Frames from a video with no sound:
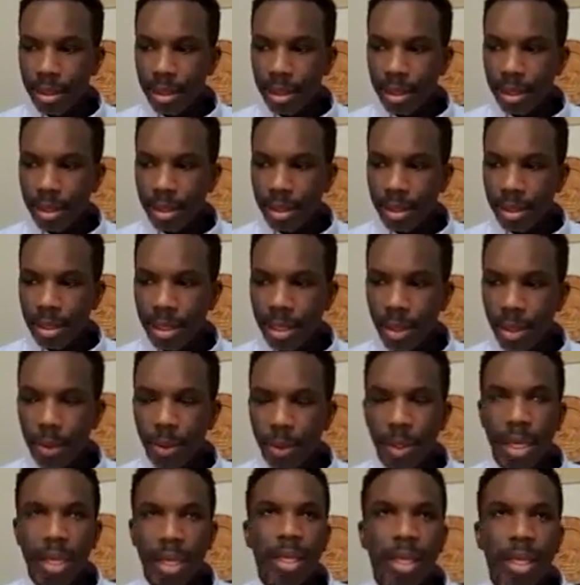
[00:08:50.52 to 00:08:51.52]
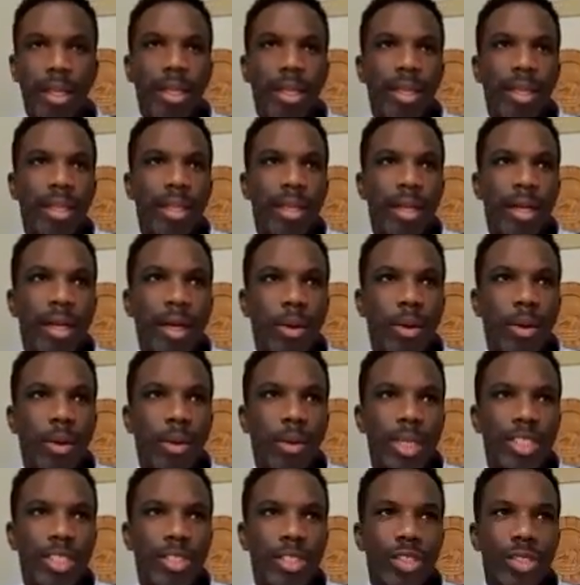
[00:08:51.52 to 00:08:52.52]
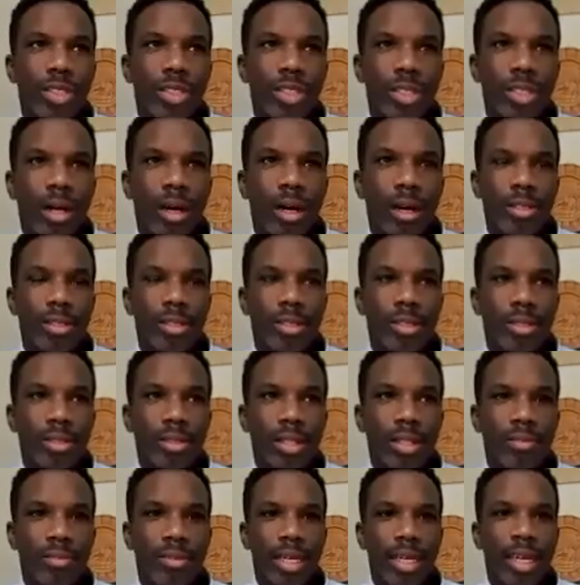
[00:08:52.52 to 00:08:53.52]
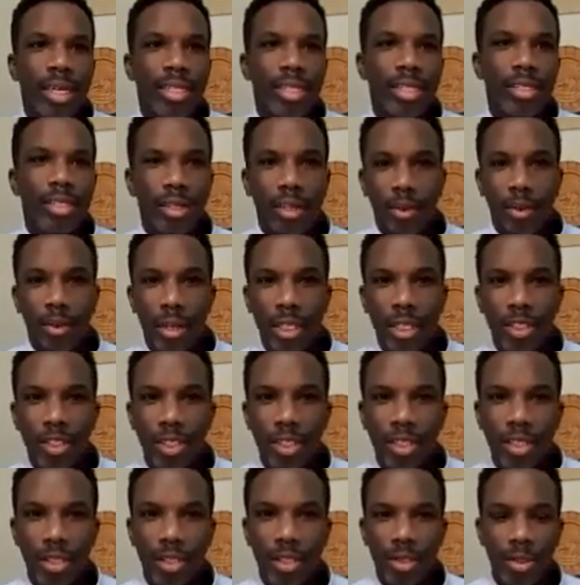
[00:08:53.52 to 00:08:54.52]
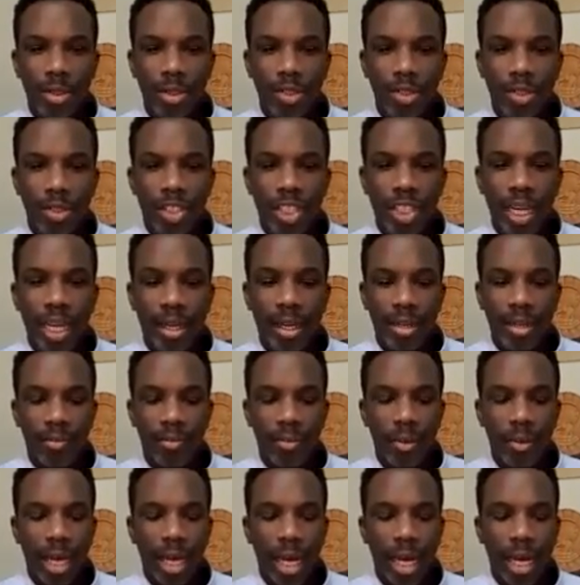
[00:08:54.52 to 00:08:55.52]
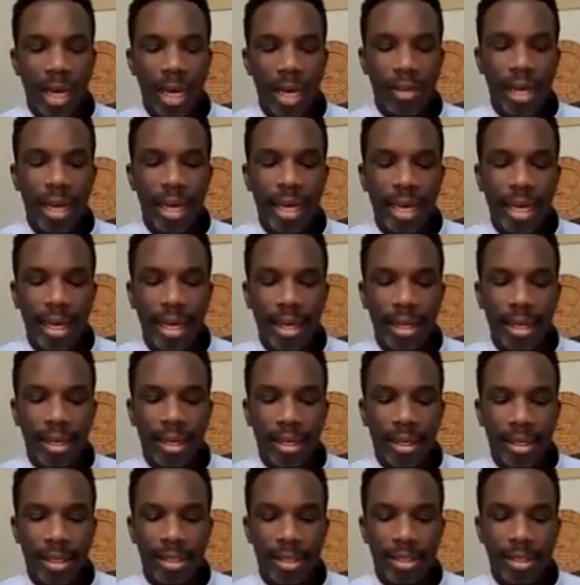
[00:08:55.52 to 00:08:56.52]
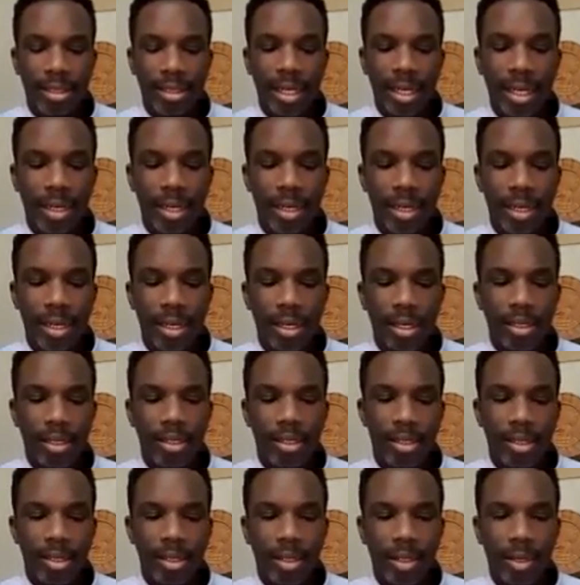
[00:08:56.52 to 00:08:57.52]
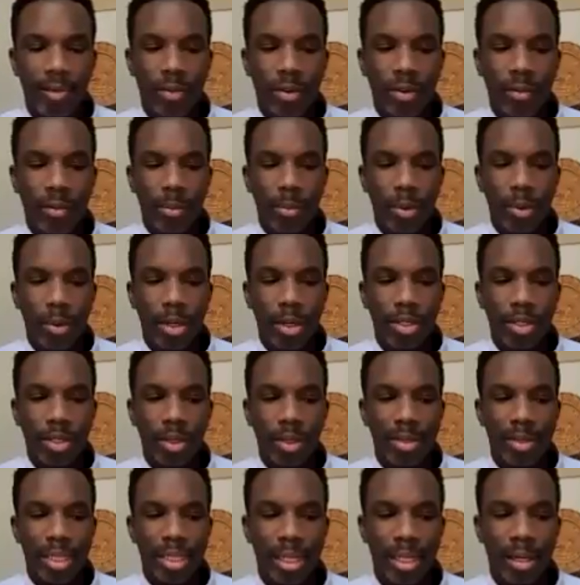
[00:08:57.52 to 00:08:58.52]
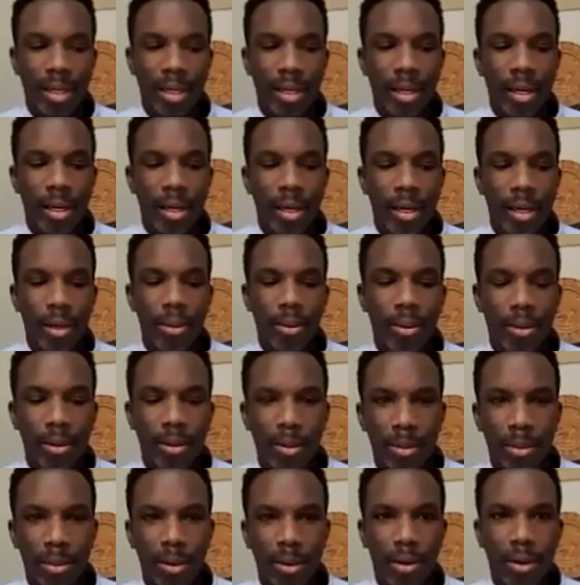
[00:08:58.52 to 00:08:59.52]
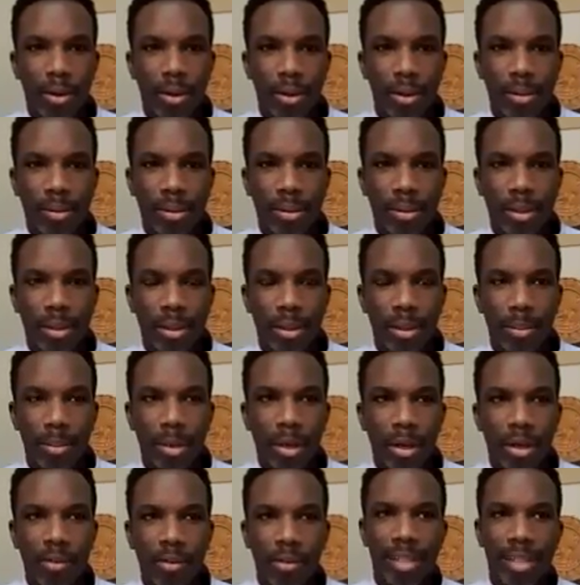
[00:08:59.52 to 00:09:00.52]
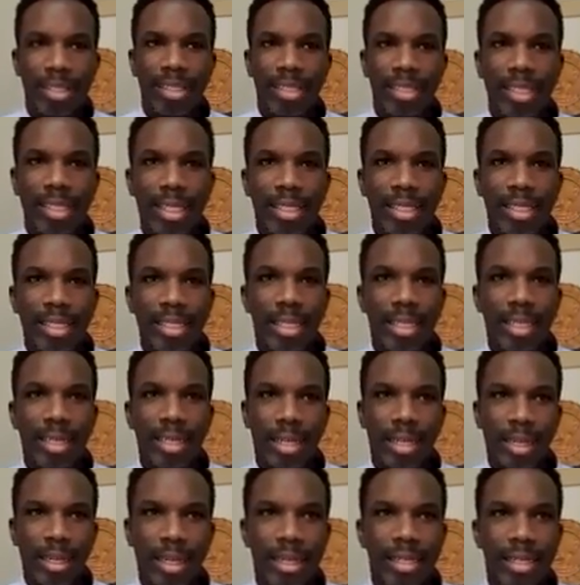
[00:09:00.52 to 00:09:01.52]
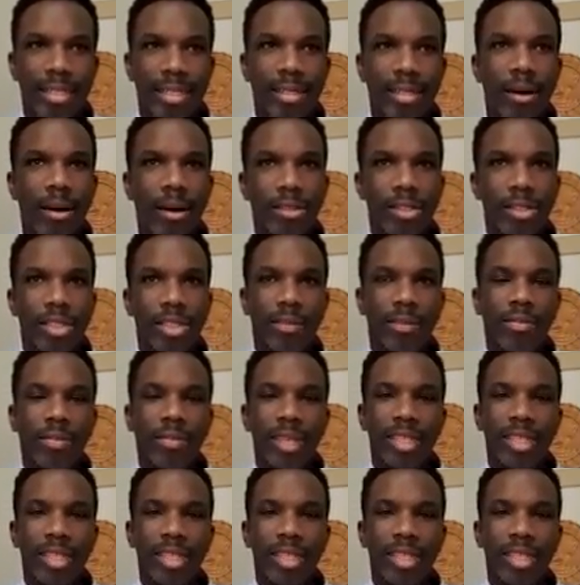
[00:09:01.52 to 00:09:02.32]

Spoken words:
So a question to ask yourself. So here's a good question to check if you have if you have a block to a particular goal or a block around success, is to ask yourself this